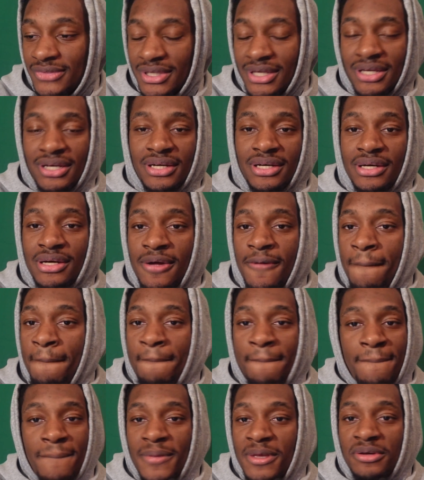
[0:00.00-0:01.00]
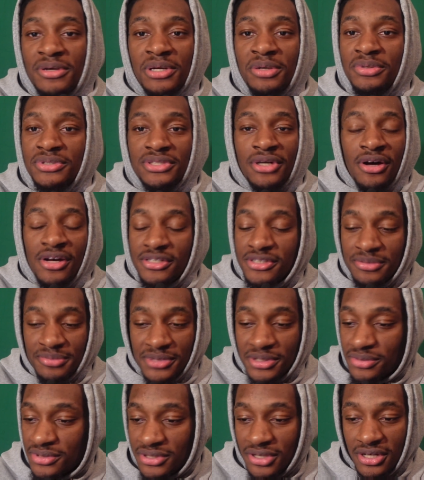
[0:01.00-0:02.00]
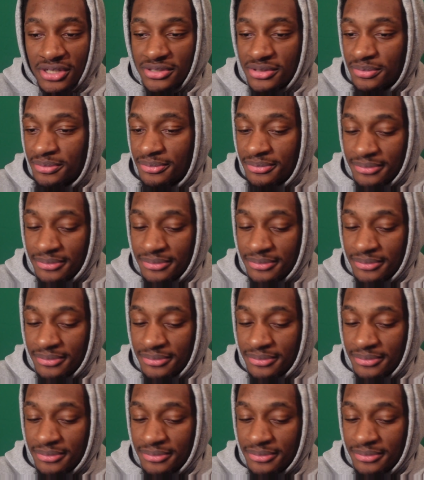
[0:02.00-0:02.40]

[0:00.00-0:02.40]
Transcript: yeah, it, it was awesome. It was awesome.